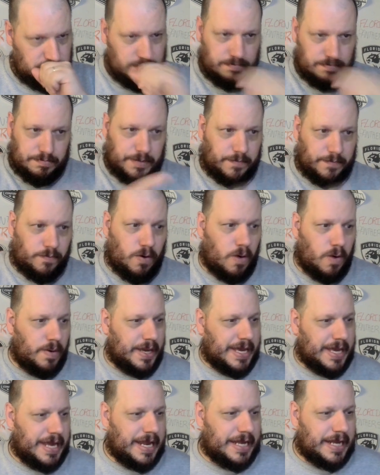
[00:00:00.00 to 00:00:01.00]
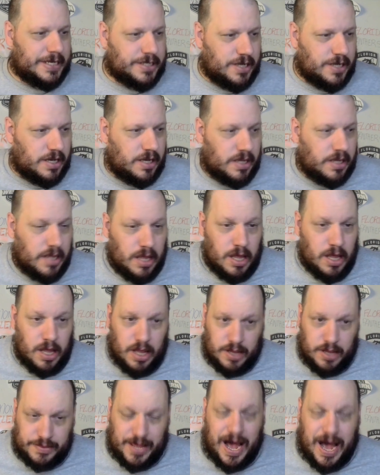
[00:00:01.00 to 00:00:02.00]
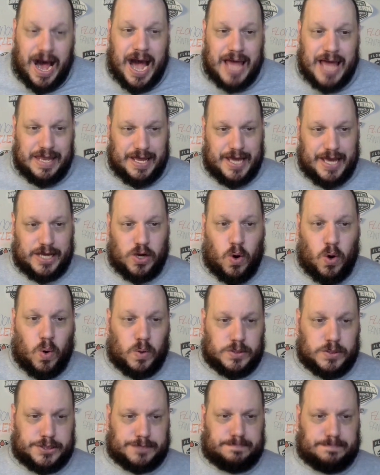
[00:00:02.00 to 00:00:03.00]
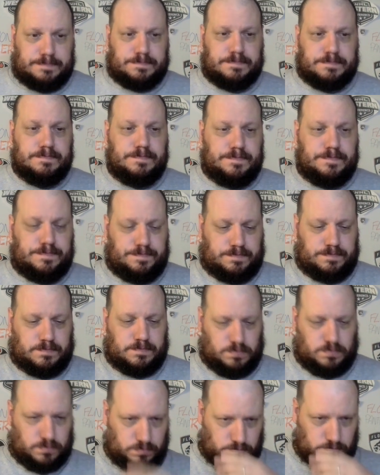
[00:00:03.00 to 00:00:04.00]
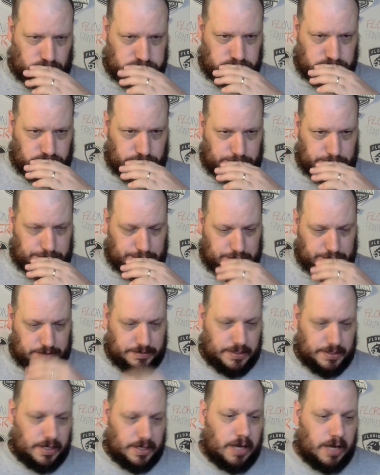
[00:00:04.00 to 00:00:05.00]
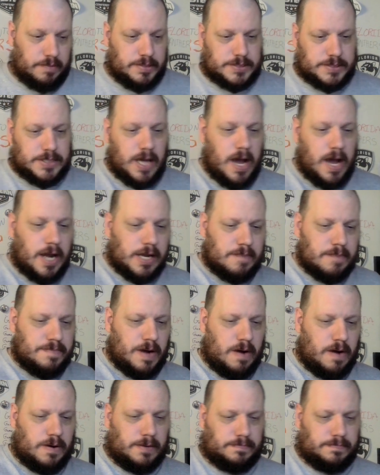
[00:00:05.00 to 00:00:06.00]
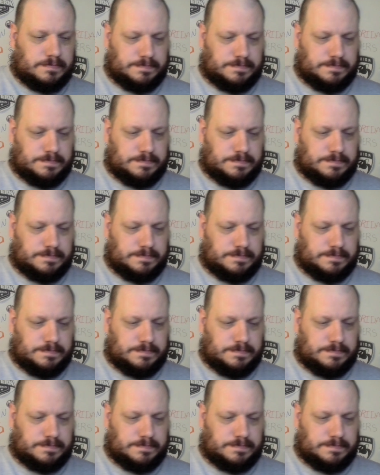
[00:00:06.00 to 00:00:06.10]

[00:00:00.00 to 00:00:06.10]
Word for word: before we get into the highlight goals, excuse me, I'm going to talk about them.